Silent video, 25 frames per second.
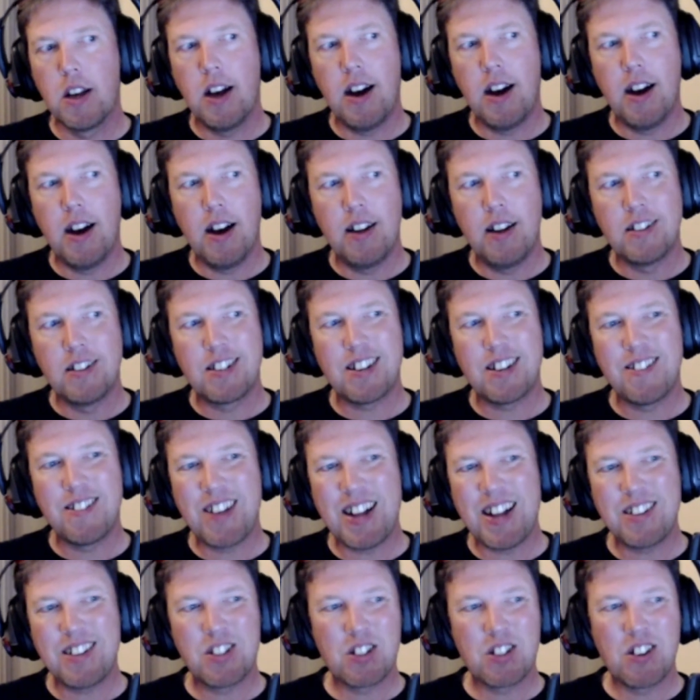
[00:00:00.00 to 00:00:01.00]
And so
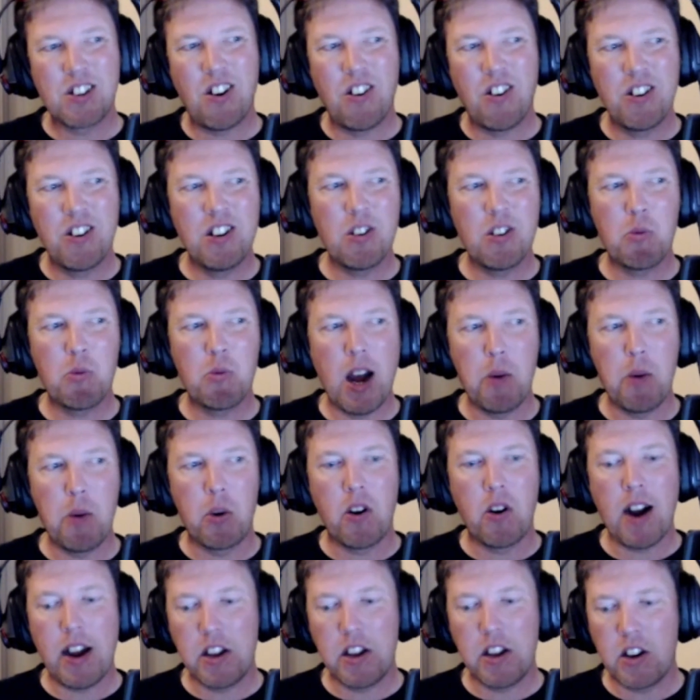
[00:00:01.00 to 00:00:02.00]
that's kind of where
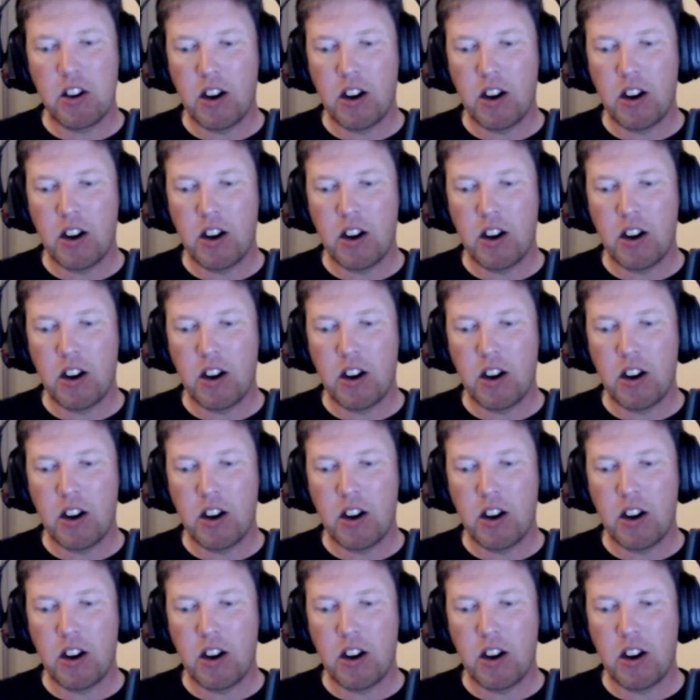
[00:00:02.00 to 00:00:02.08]
we're at.